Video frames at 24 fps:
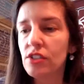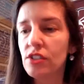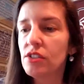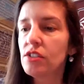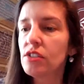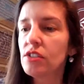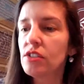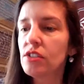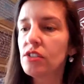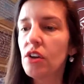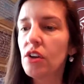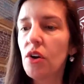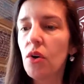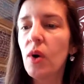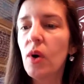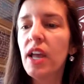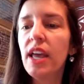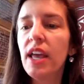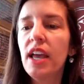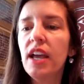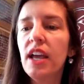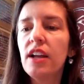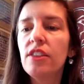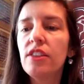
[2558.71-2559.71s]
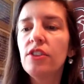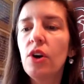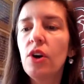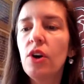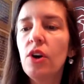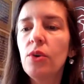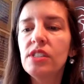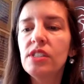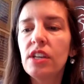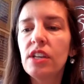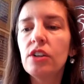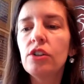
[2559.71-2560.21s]
So
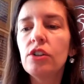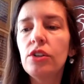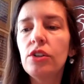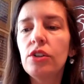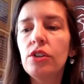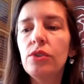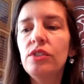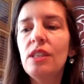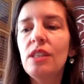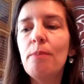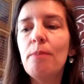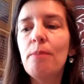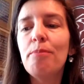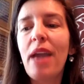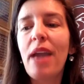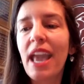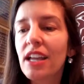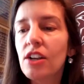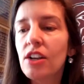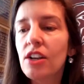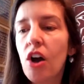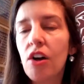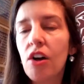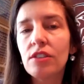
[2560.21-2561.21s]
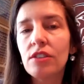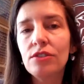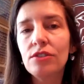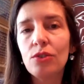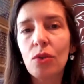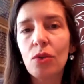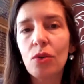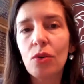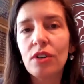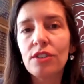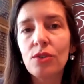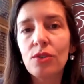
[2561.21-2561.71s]
those include the ban on
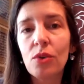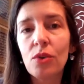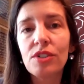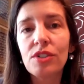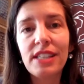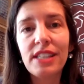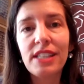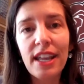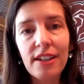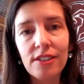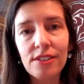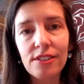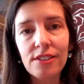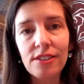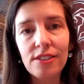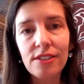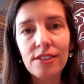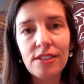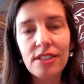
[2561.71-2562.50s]
door-to-door sales